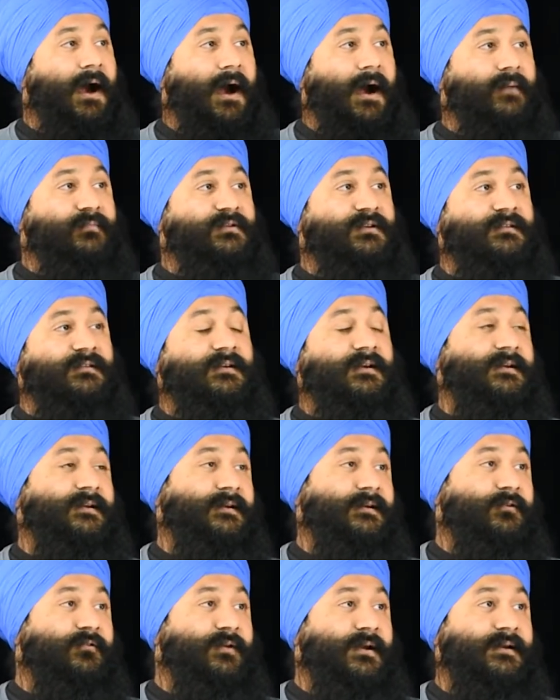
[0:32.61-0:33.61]
I'm just going
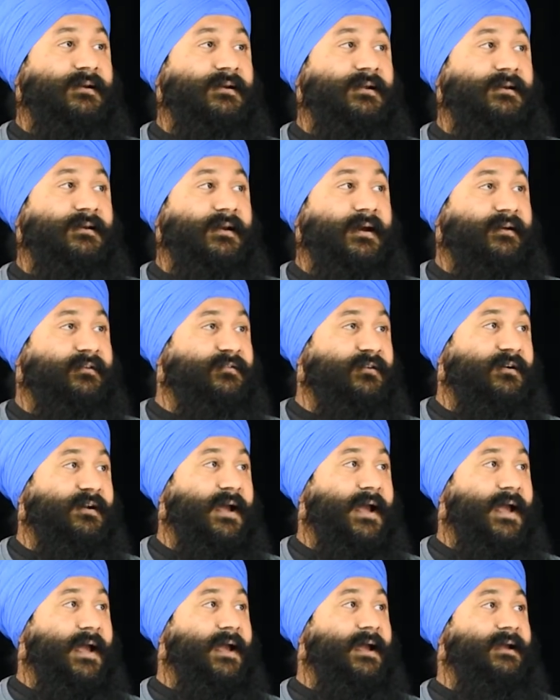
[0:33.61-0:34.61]
to create an index on
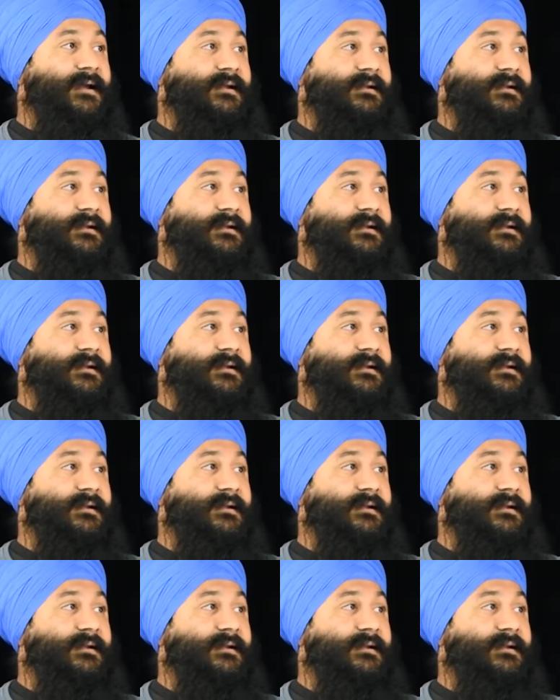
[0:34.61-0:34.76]
A,